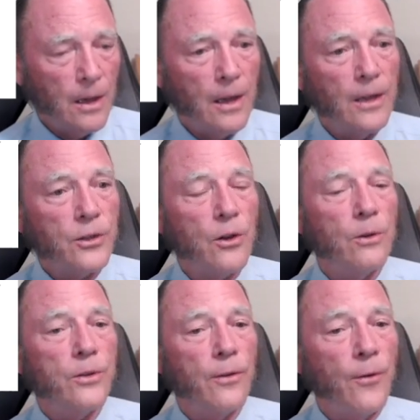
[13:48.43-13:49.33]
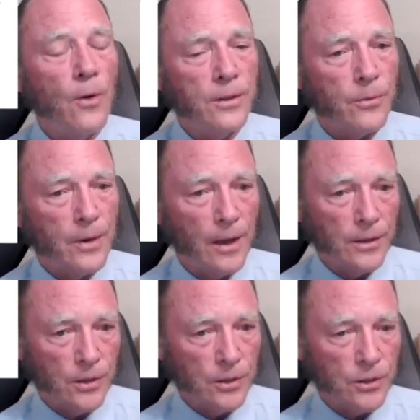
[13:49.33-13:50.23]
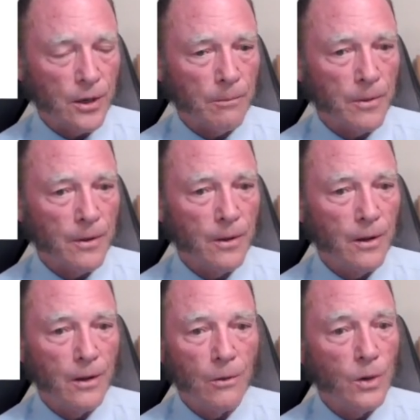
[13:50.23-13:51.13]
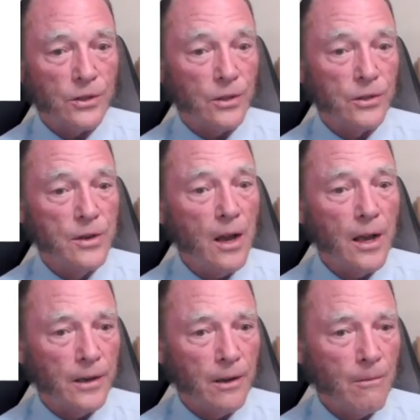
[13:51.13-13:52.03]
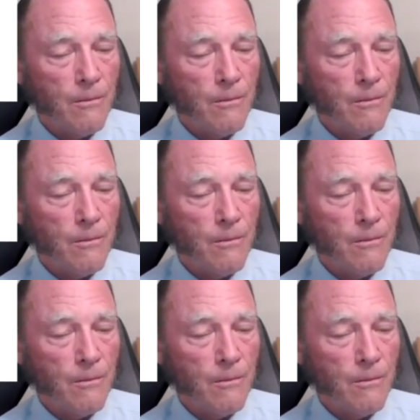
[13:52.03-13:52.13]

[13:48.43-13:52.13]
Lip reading: it shows the force relationship, which is none.